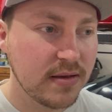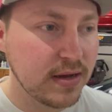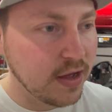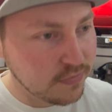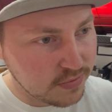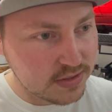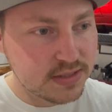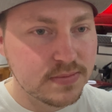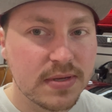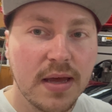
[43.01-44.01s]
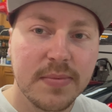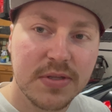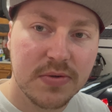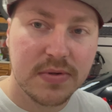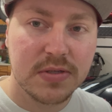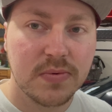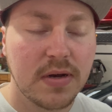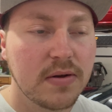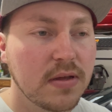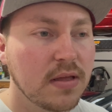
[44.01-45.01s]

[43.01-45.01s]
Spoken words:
I've put some time into it as well.